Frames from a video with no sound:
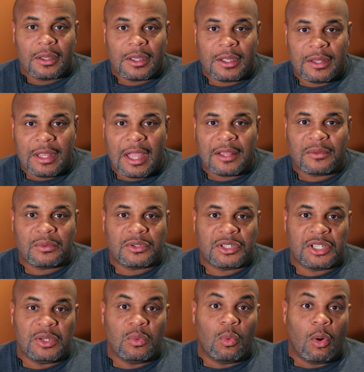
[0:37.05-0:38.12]
And that's what
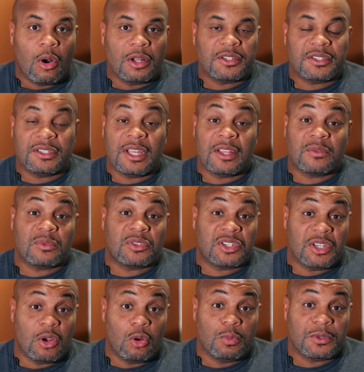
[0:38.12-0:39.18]
she wants, and that's what
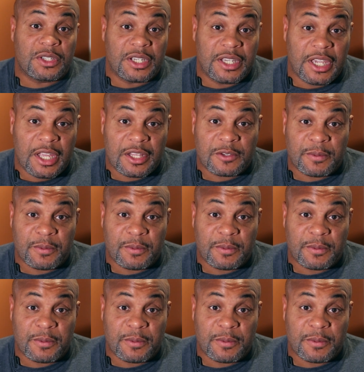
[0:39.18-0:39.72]
she hopes to get,